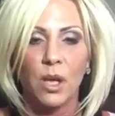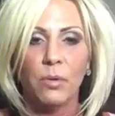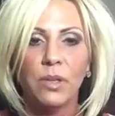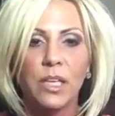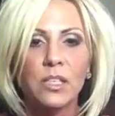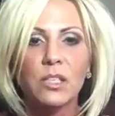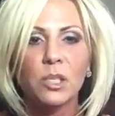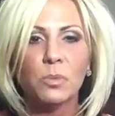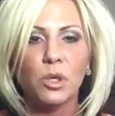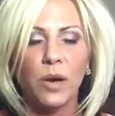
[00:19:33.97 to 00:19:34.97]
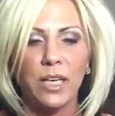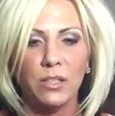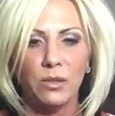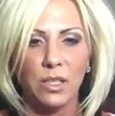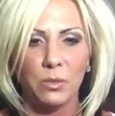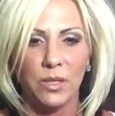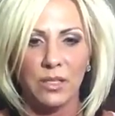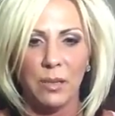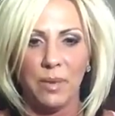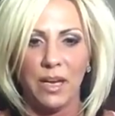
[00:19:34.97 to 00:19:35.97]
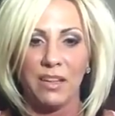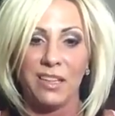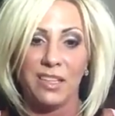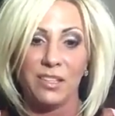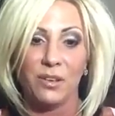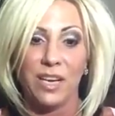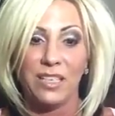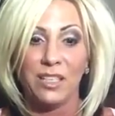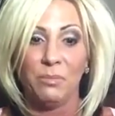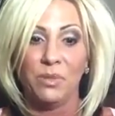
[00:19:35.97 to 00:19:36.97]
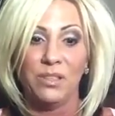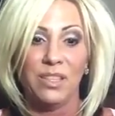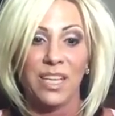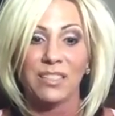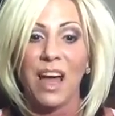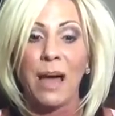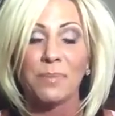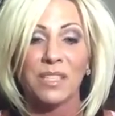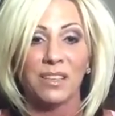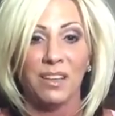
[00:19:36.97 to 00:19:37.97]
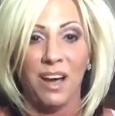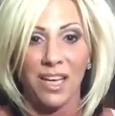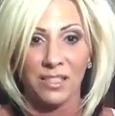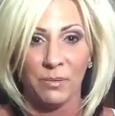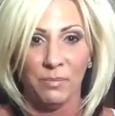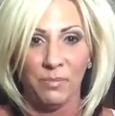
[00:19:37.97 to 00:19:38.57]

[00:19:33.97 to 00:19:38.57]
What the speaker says: Relationships are great. Do this with somebody. I think that's a great tip, Lucy. That's absolutely awesome.